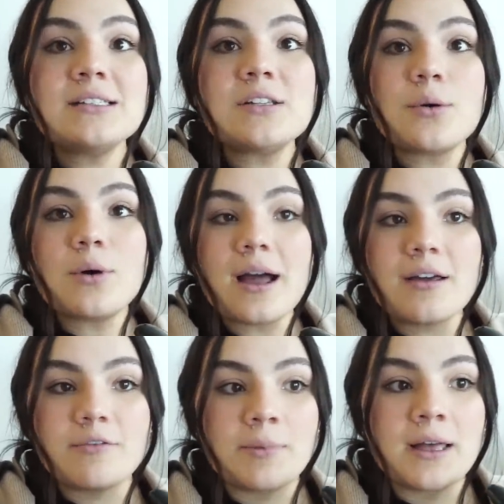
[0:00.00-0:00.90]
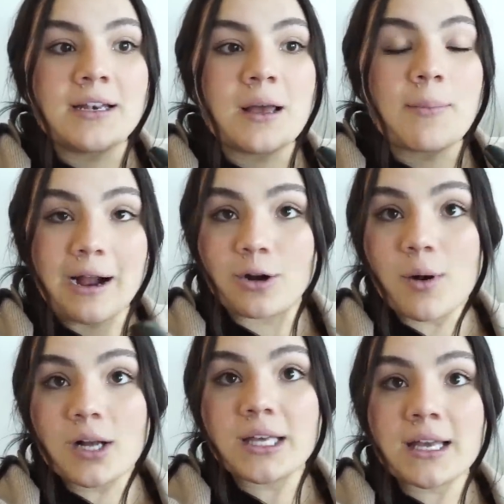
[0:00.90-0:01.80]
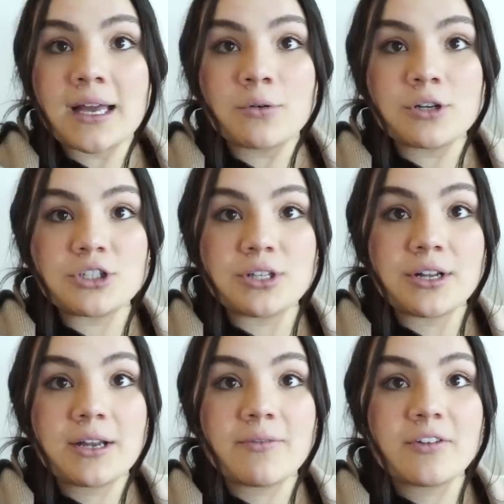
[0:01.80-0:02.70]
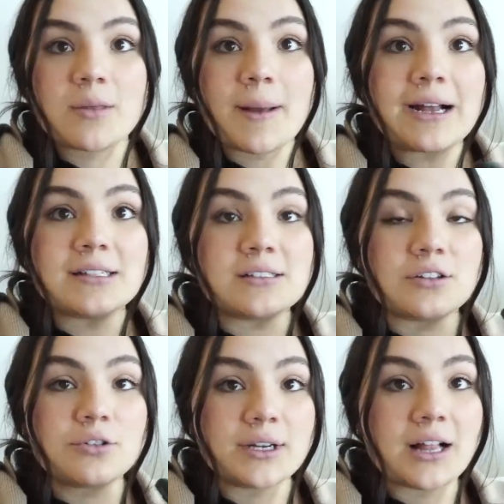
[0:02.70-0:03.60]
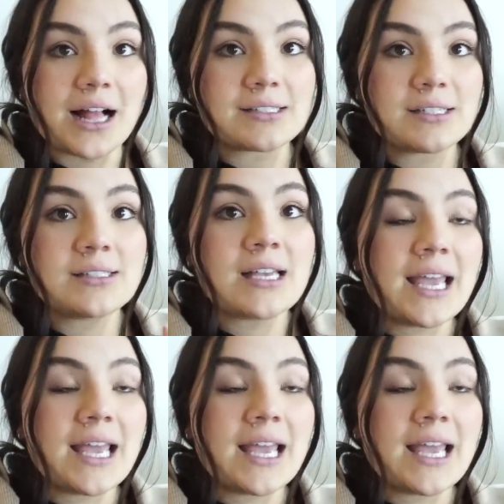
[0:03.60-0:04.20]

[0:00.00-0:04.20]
So I've been power walking at Orange Theory for the past 3 classes,